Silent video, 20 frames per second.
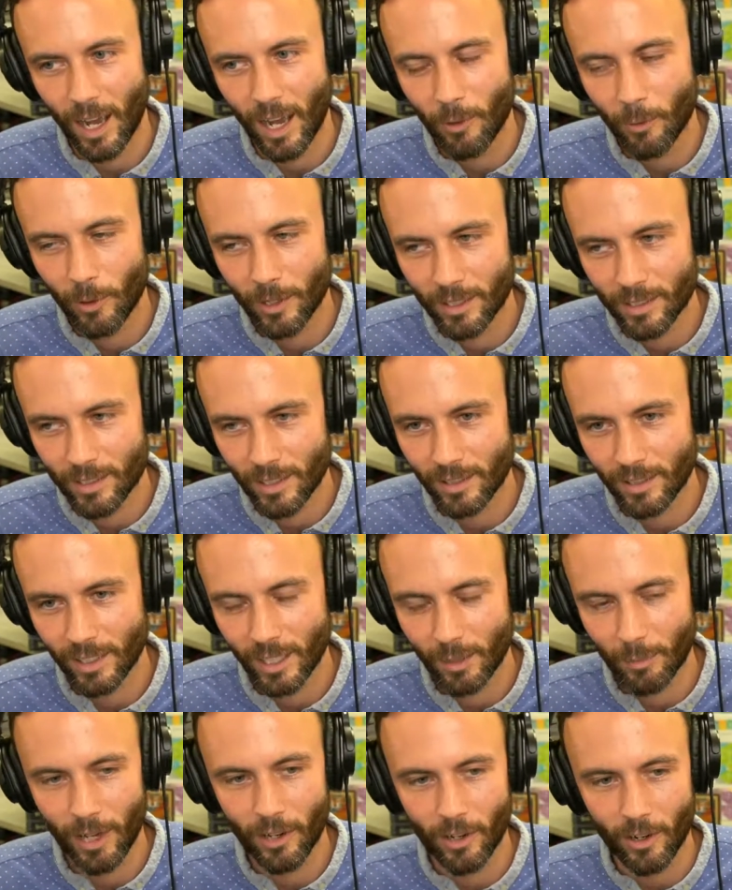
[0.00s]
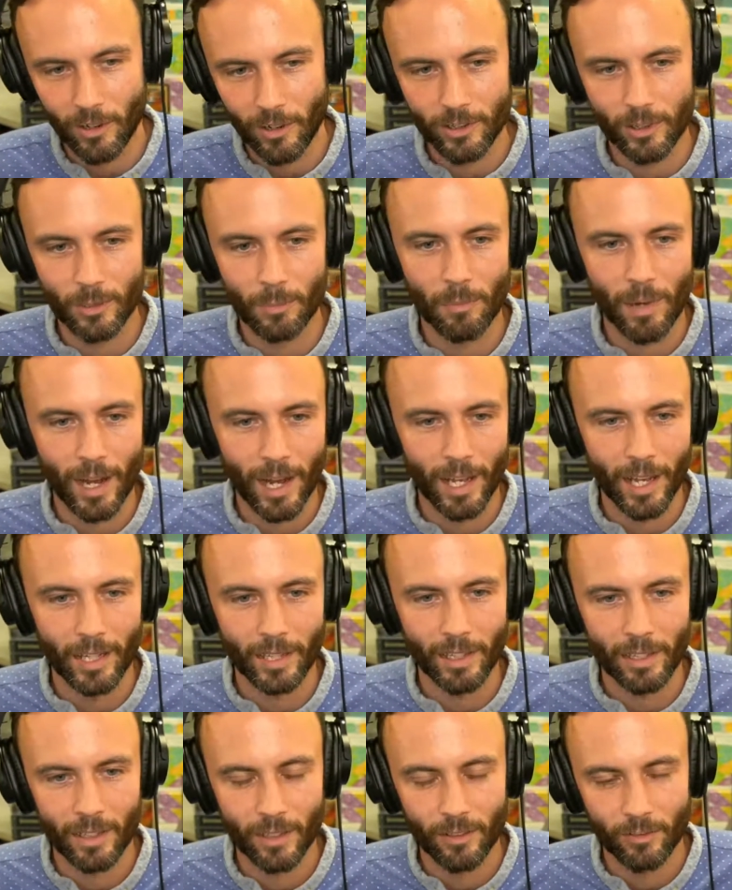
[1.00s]
I wanted to think about also
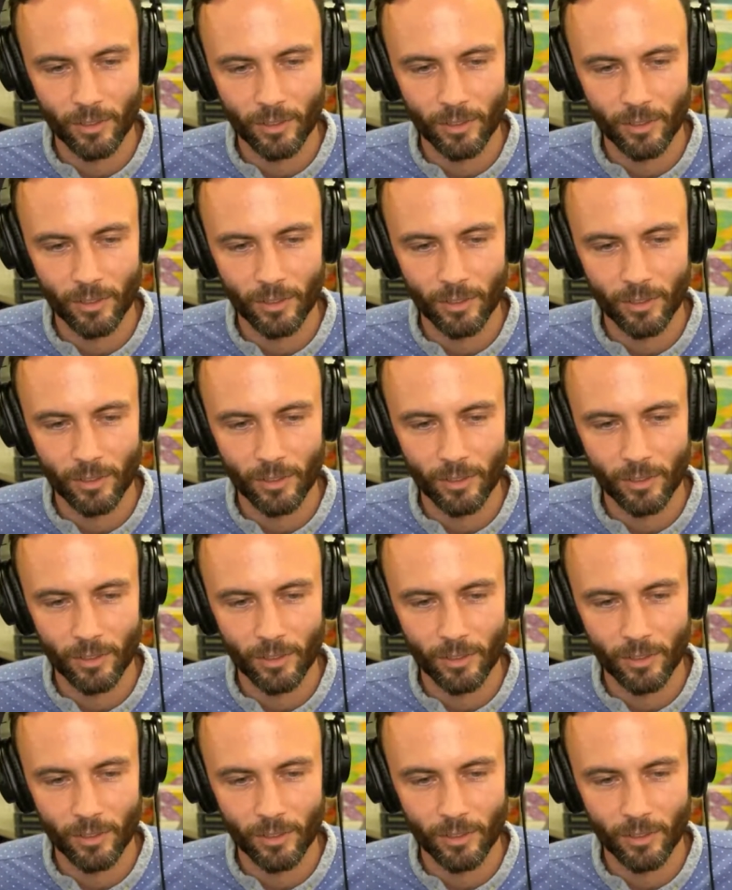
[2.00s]
my